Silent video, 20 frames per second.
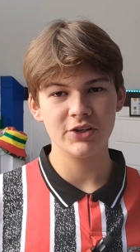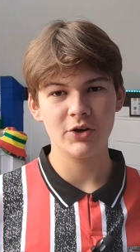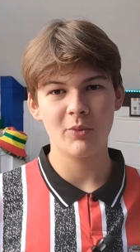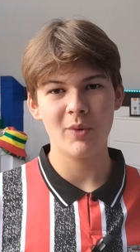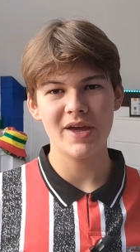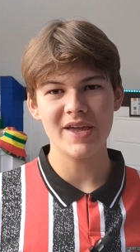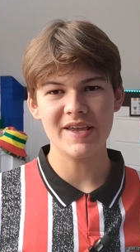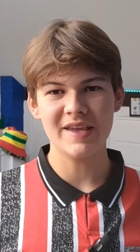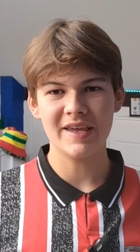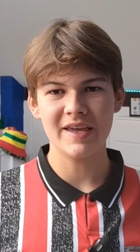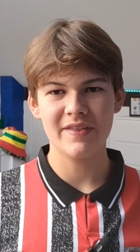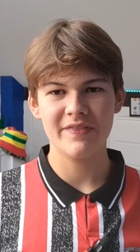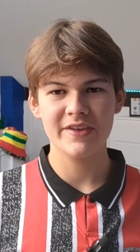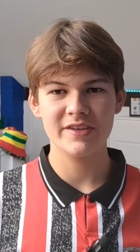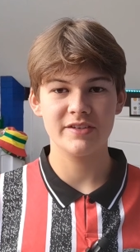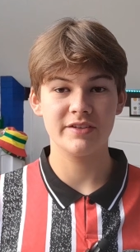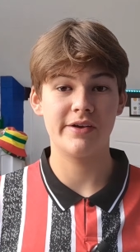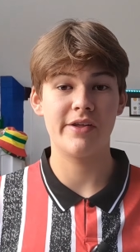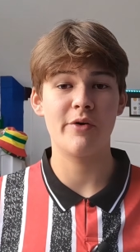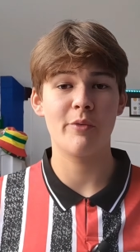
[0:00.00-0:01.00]
away kit. This
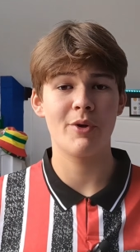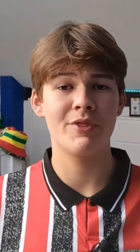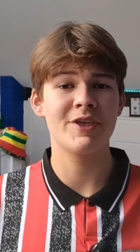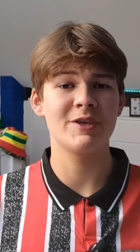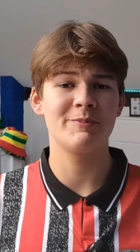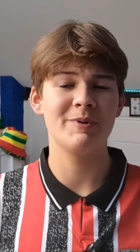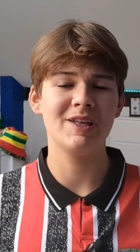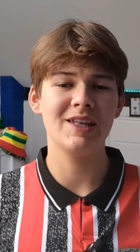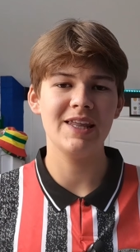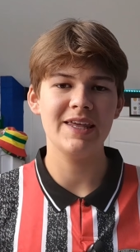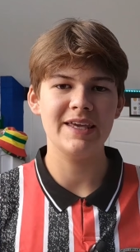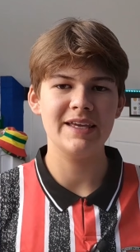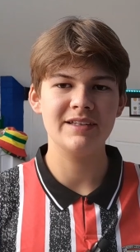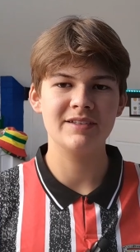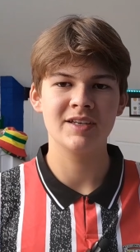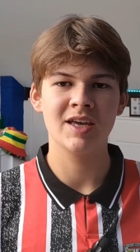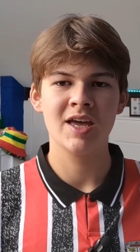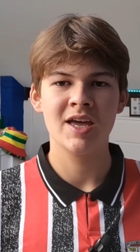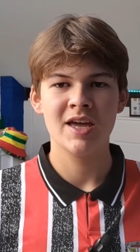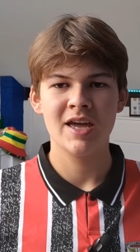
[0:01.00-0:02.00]
is another one that's been
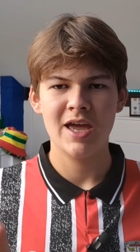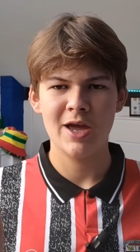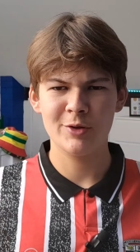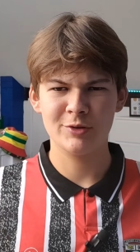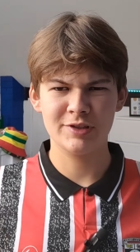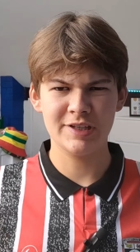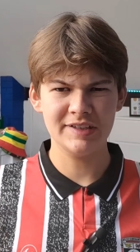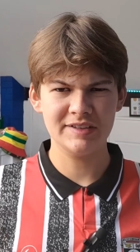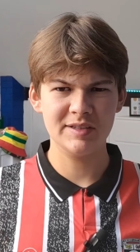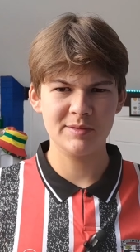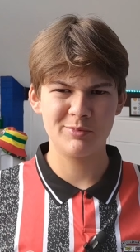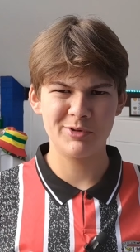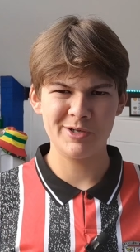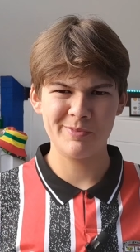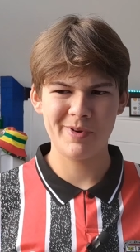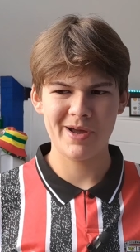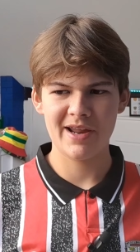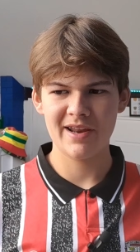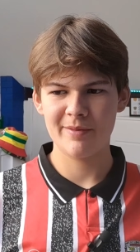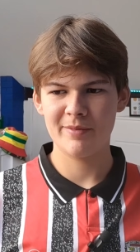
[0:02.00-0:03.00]
leaked. It was leaked in a pretty
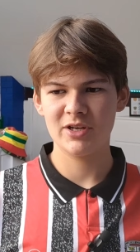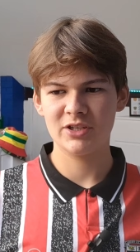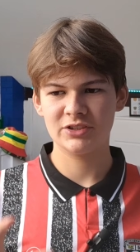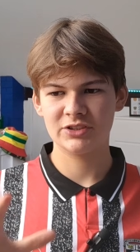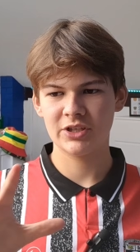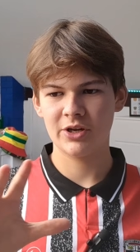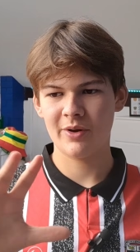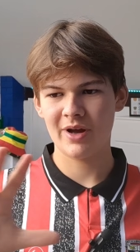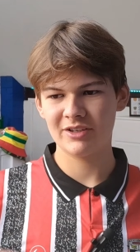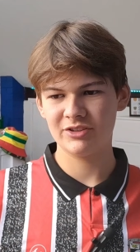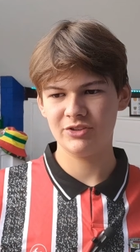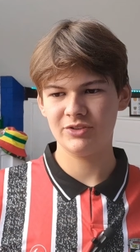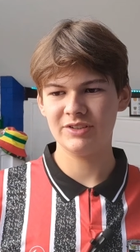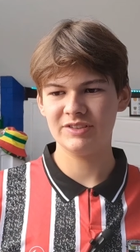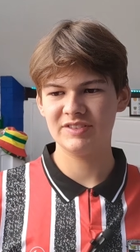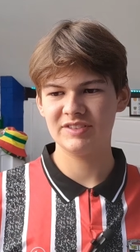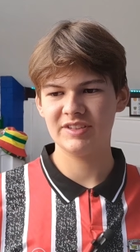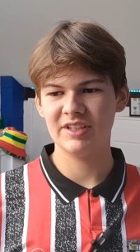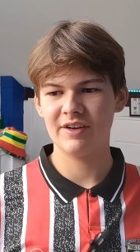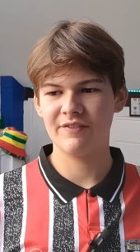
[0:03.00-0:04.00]
bad image, so as you can
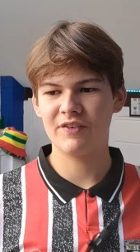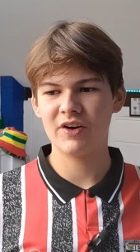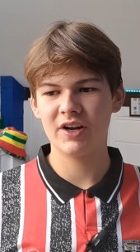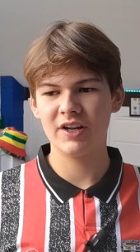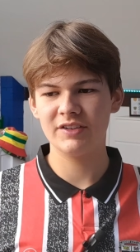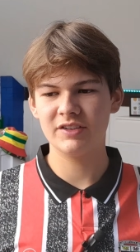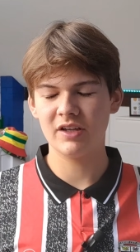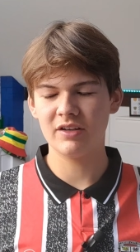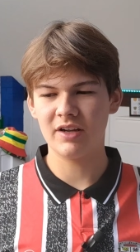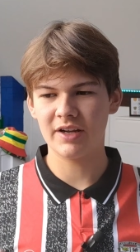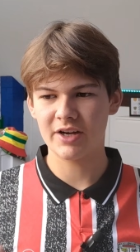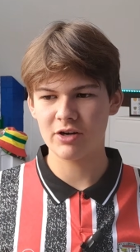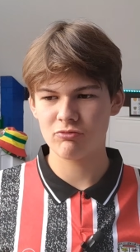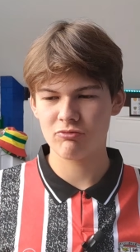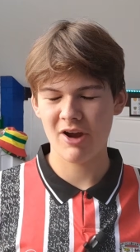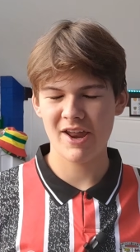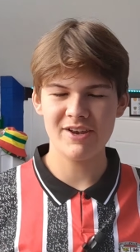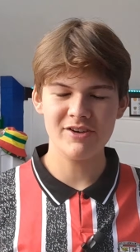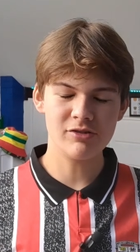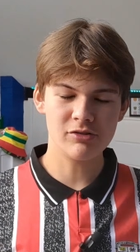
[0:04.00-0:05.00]
see, I've kind of done like a
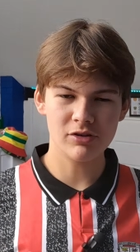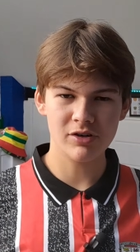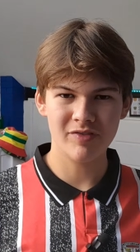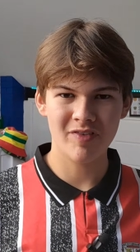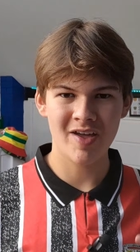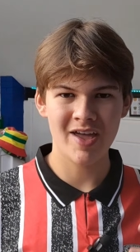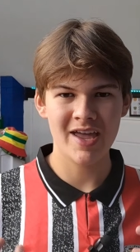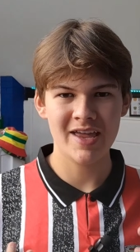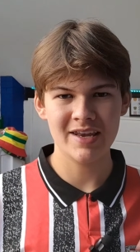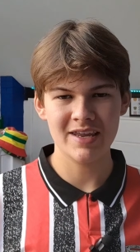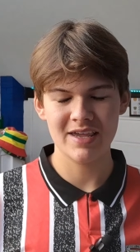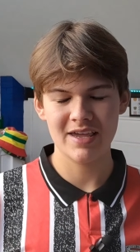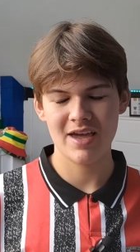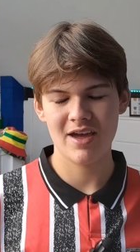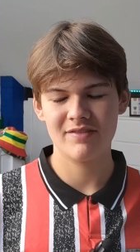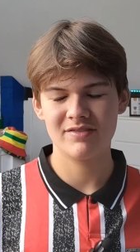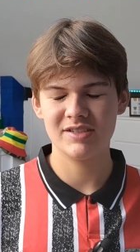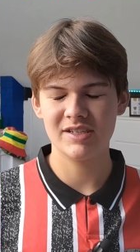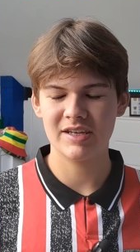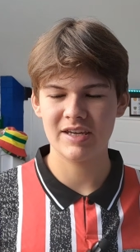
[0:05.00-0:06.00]
render of it in
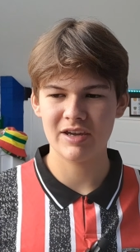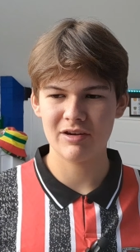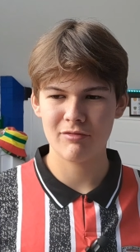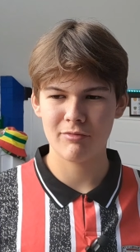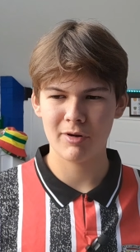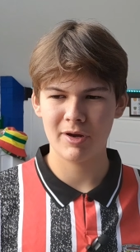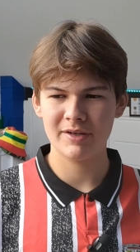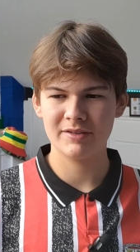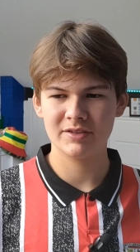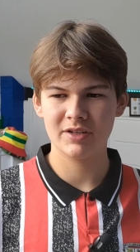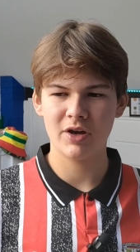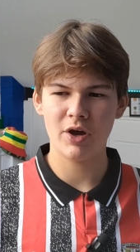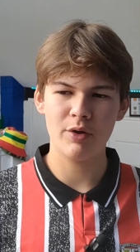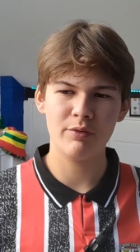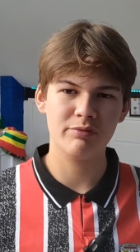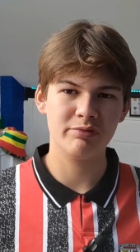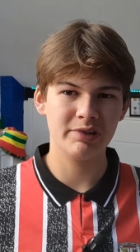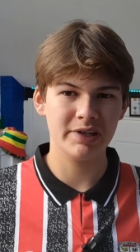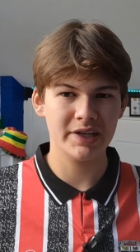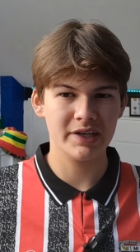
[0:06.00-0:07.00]
EFC Kit Creator.
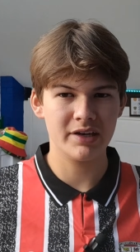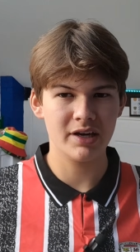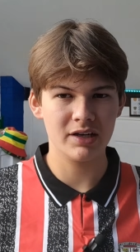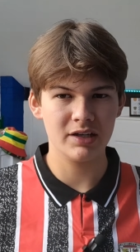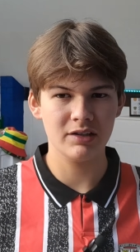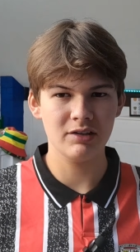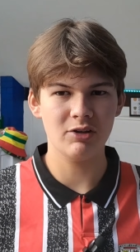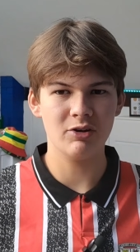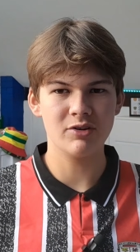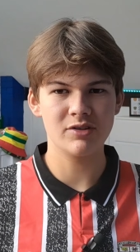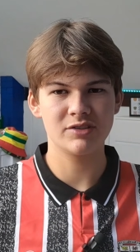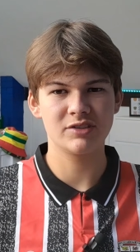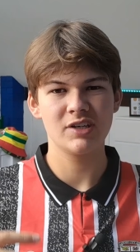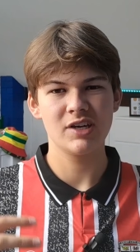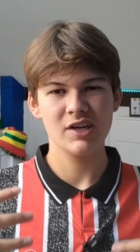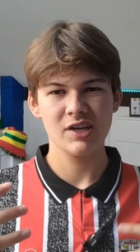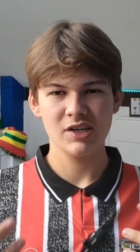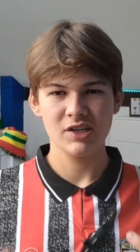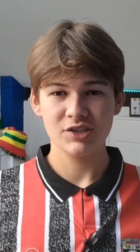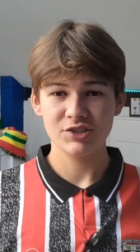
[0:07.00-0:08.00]
Hopefully it kind of looks
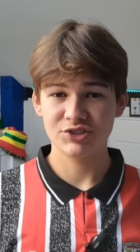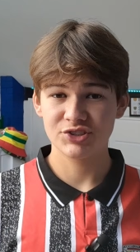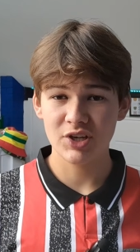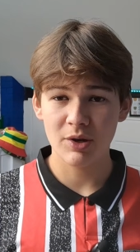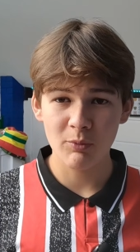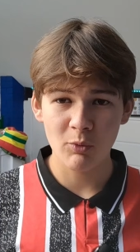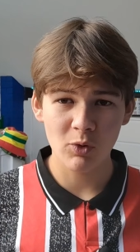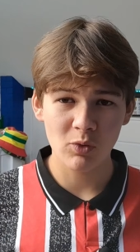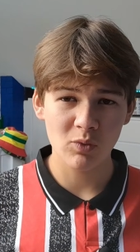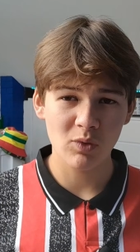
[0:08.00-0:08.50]
somewhat